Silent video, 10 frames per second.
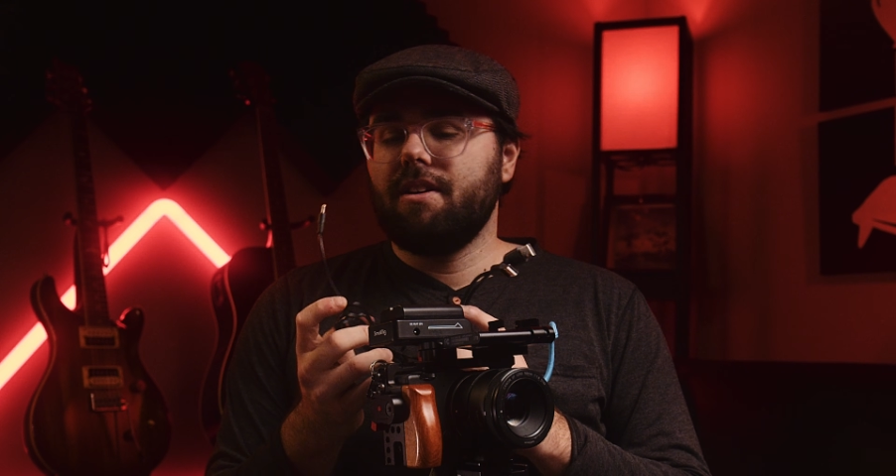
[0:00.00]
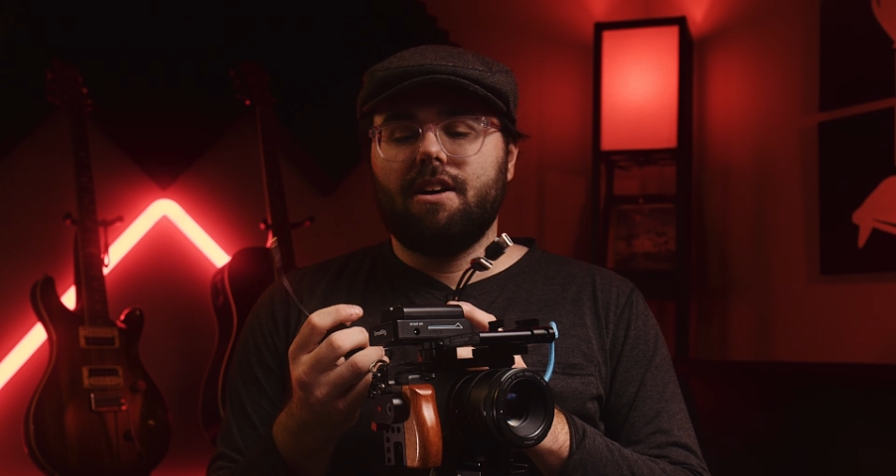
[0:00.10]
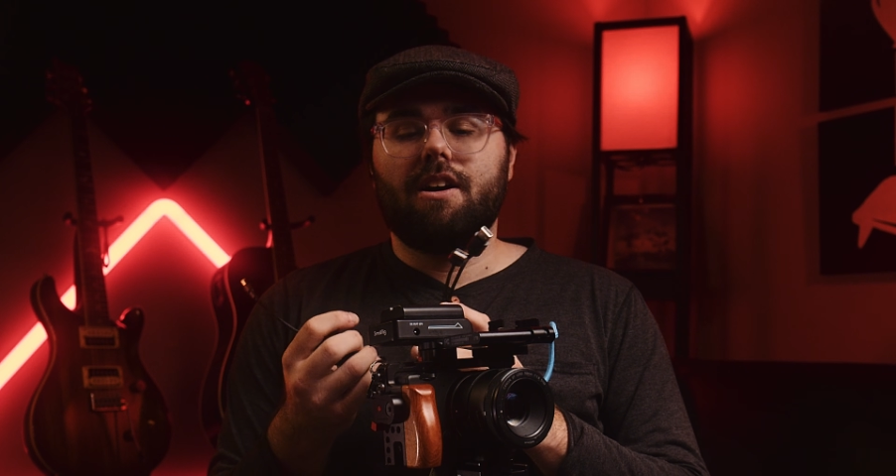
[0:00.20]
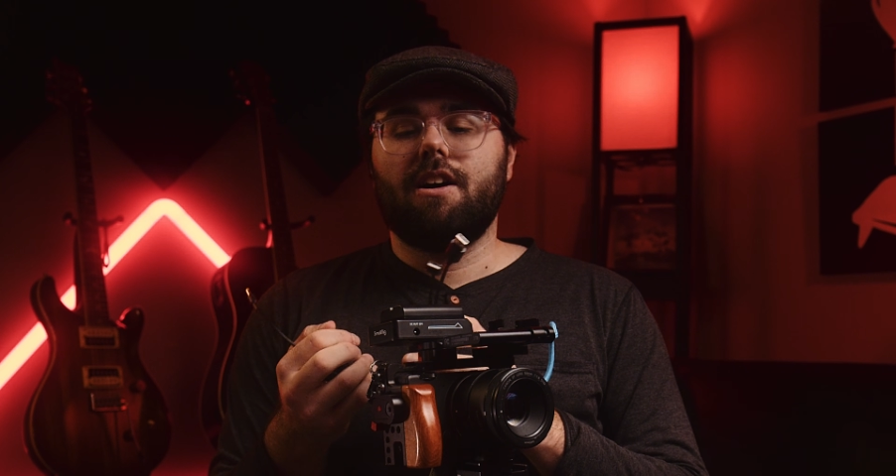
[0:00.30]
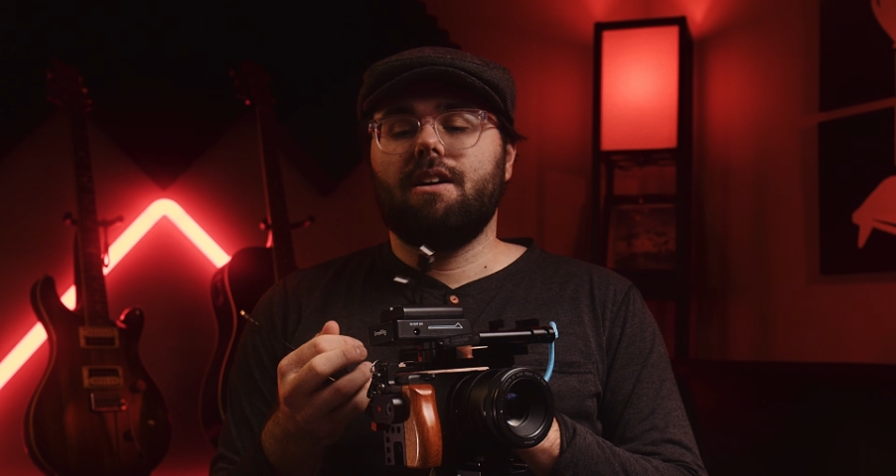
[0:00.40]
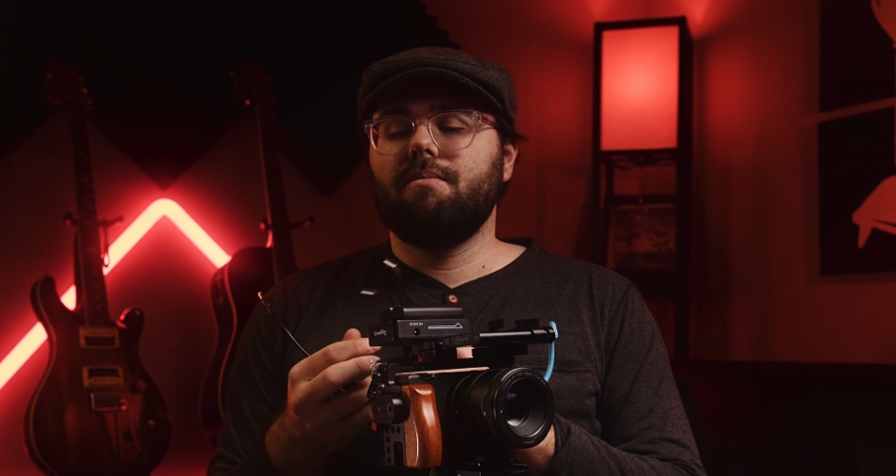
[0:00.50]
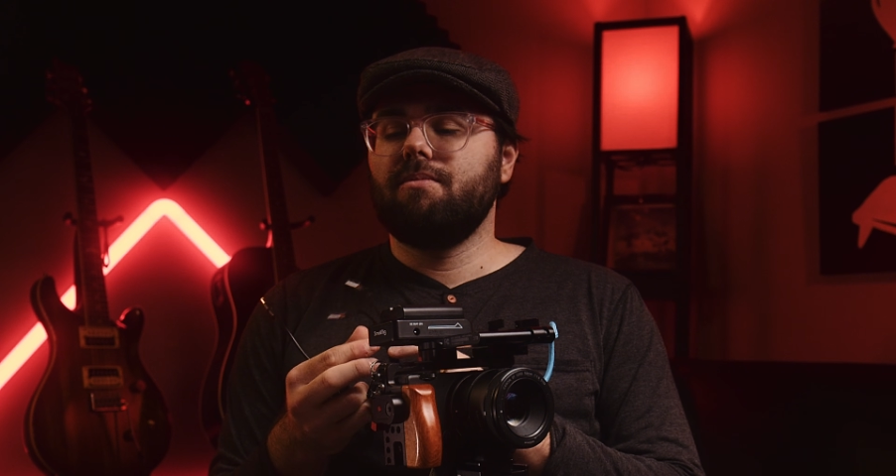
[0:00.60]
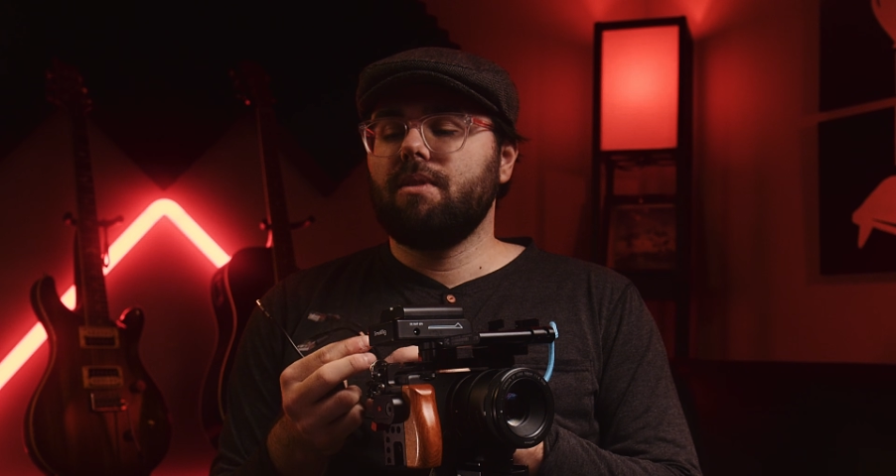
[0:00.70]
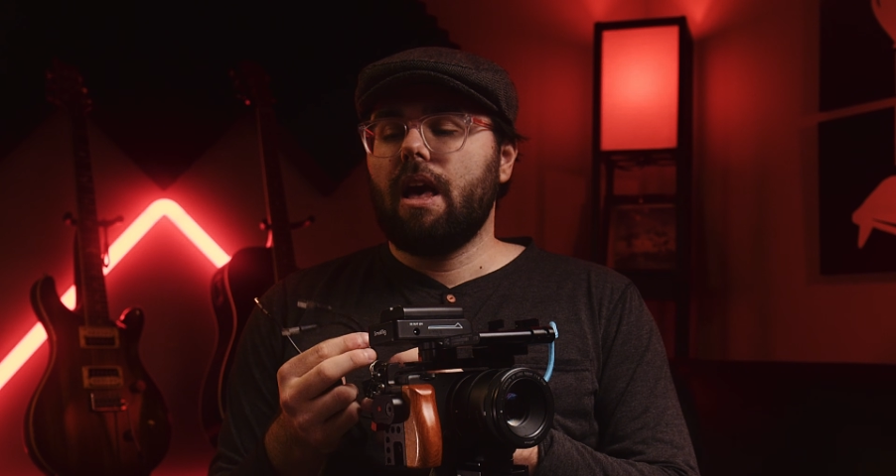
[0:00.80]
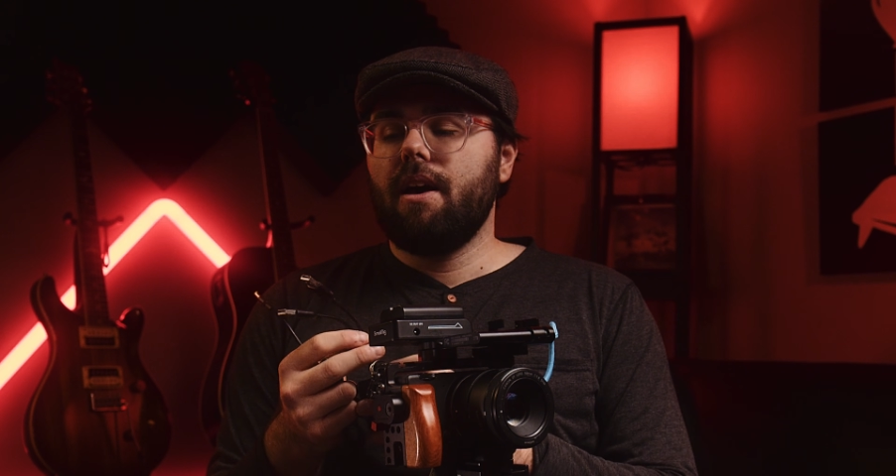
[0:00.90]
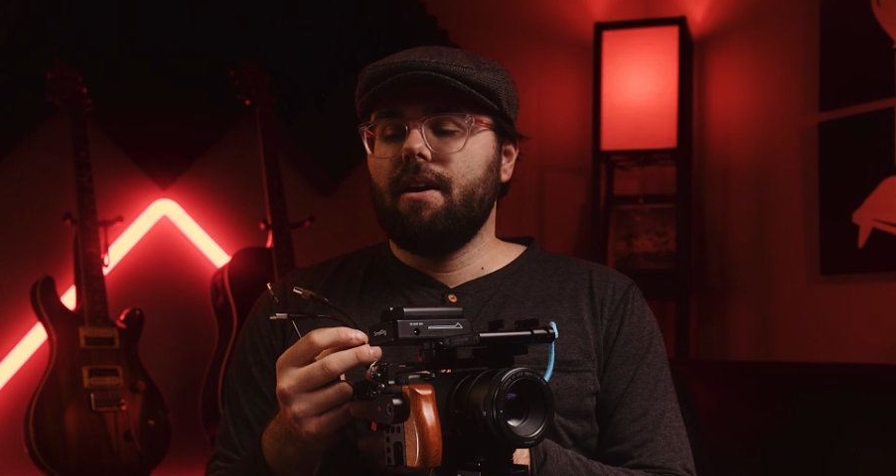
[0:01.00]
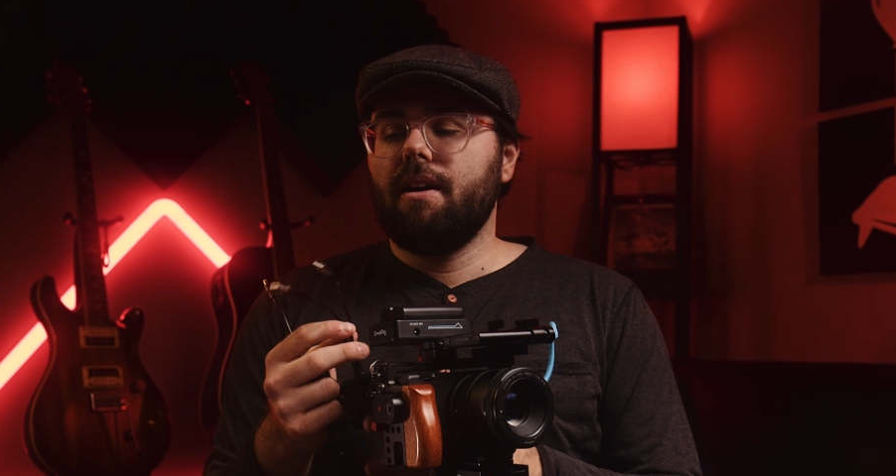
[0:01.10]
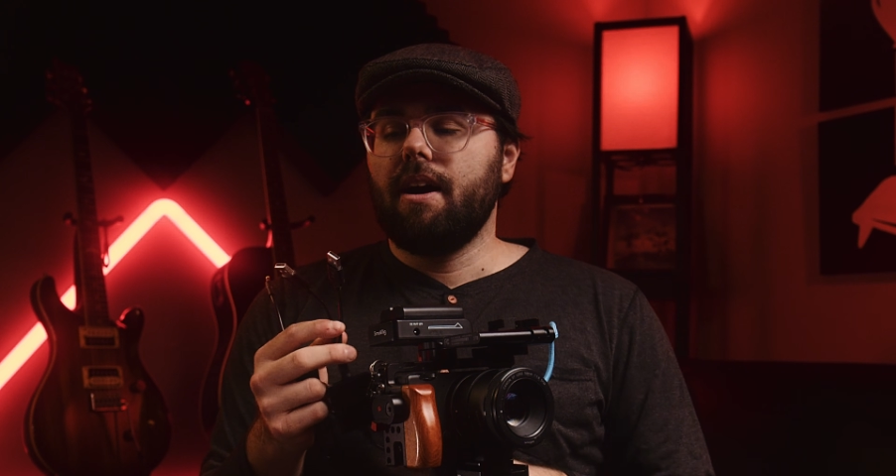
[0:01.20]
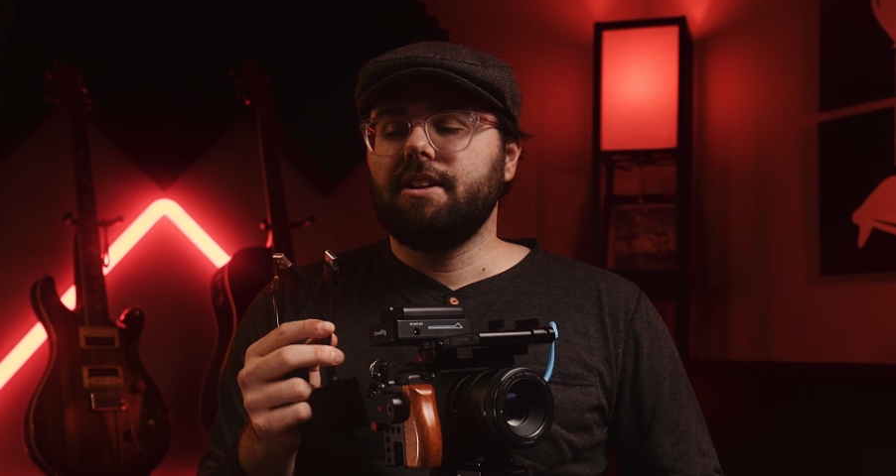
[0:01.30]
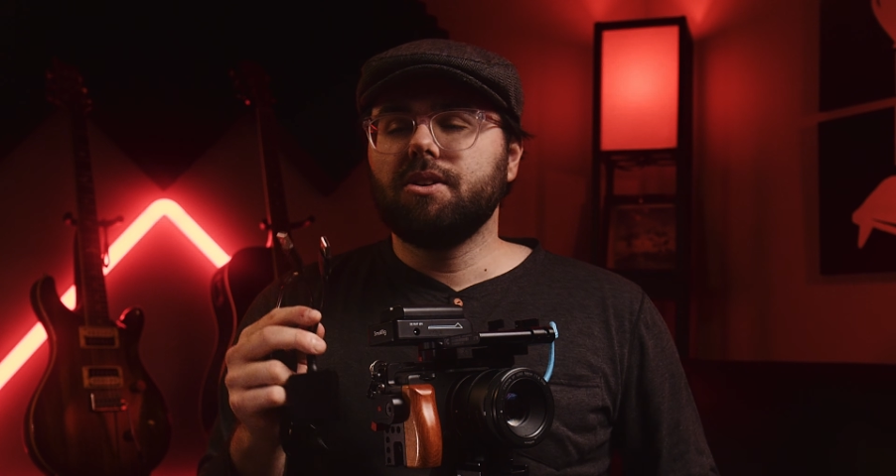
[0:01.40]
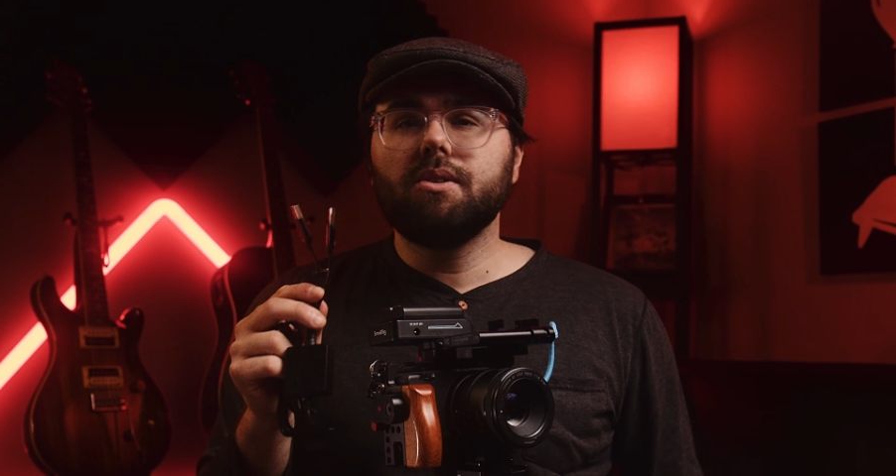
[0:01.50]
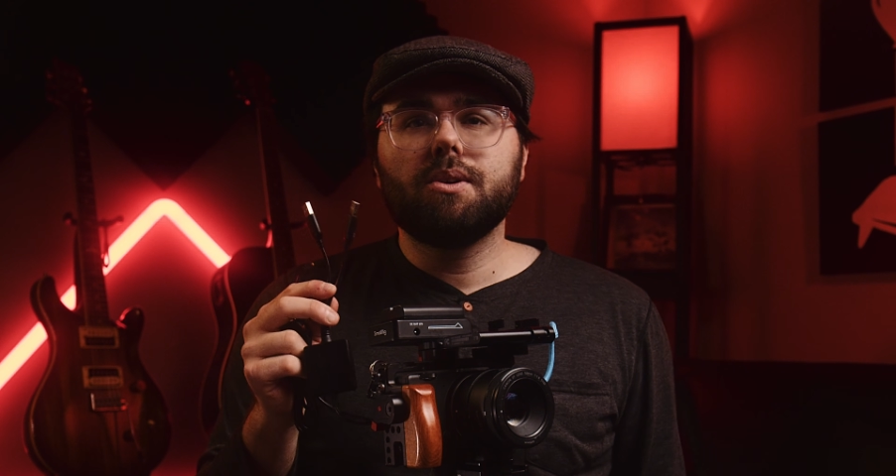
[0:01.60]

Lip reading: I don't